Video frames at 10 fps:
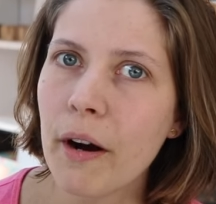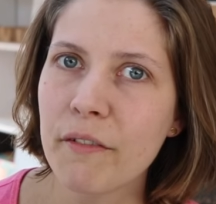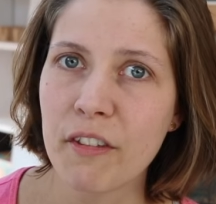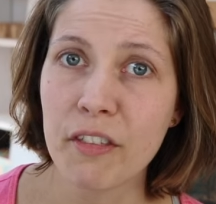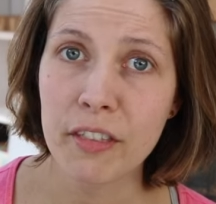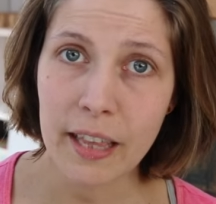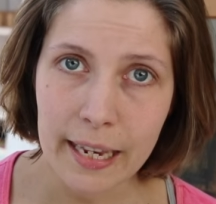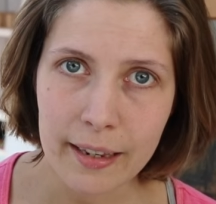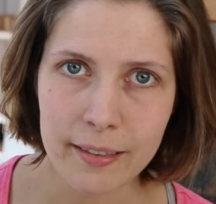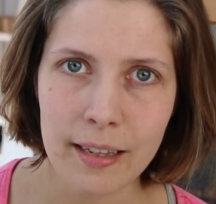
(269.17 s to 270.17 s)
of the
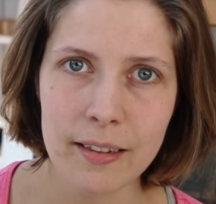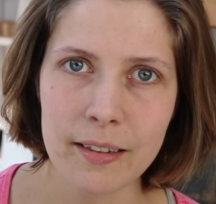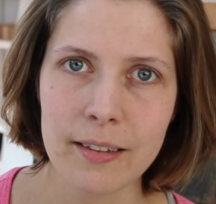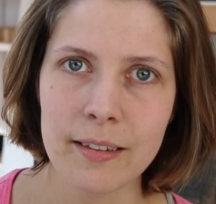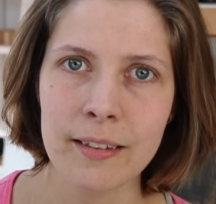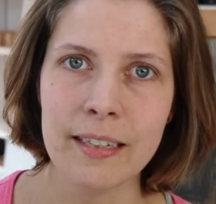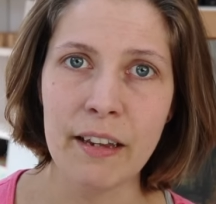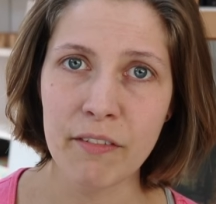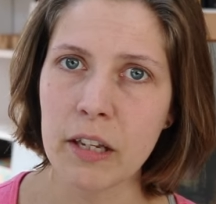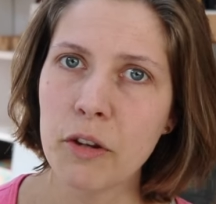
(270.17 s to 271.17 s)
thing that is
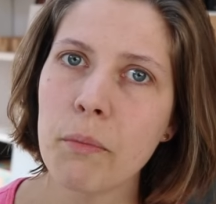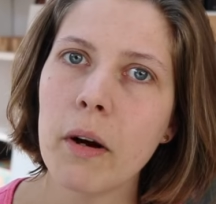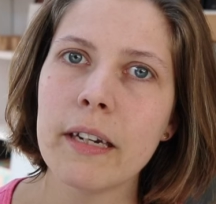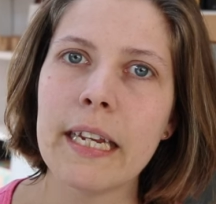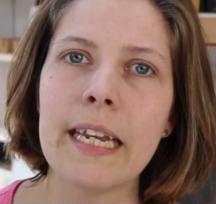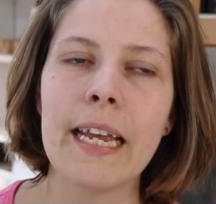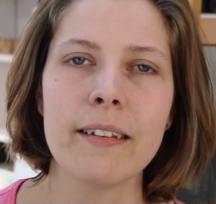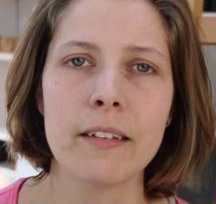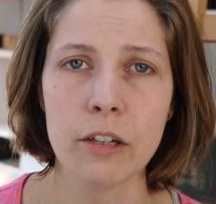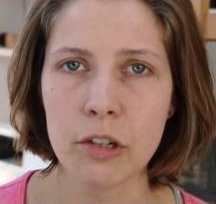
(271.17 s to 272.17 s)
giving you money
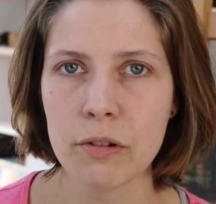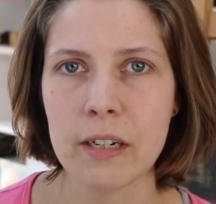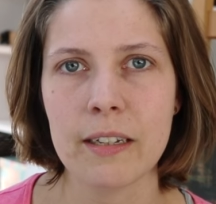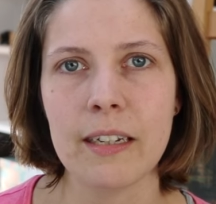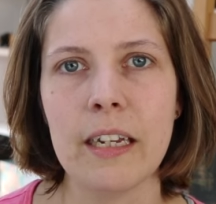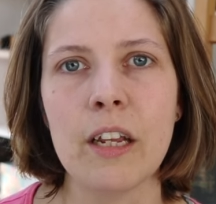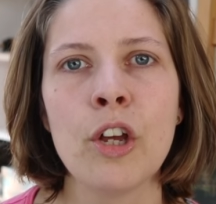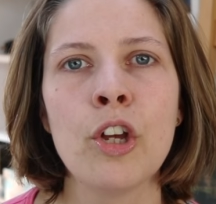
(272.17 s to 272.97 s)
and security